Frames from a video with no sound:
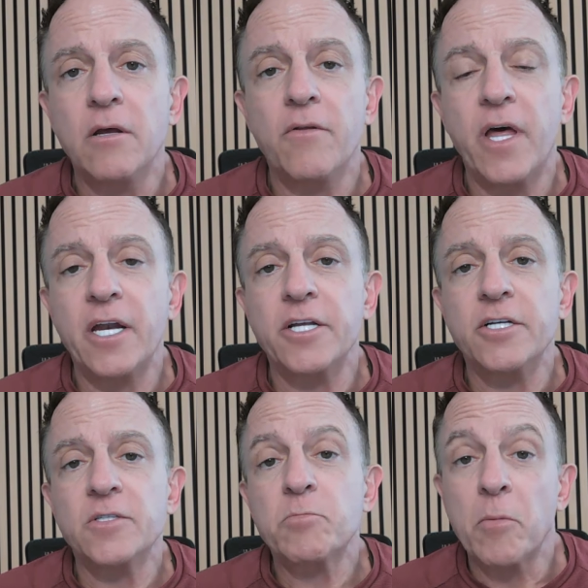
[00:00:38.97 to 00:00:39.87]
that
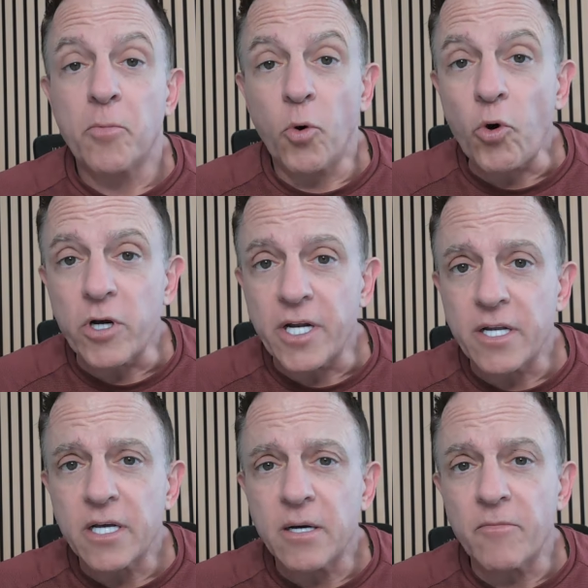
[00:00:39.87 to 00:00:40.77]
is purported to
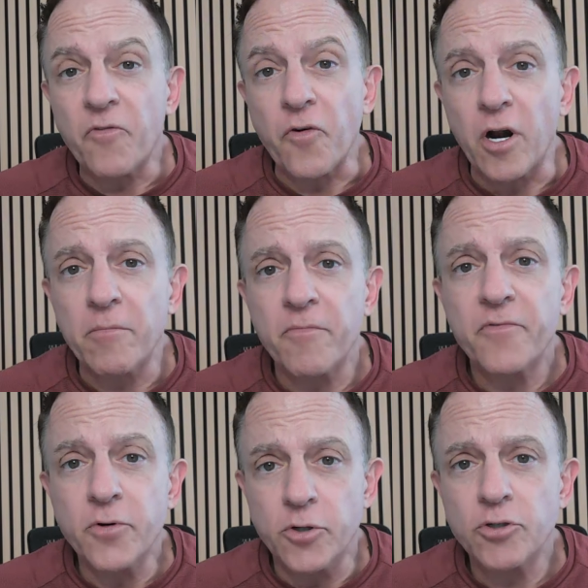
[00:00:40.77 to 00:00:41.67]
come from
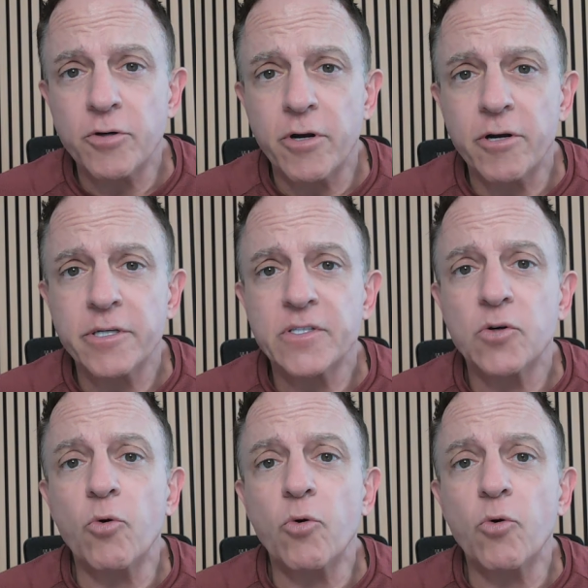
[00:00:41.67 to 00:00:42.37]
fiduciaries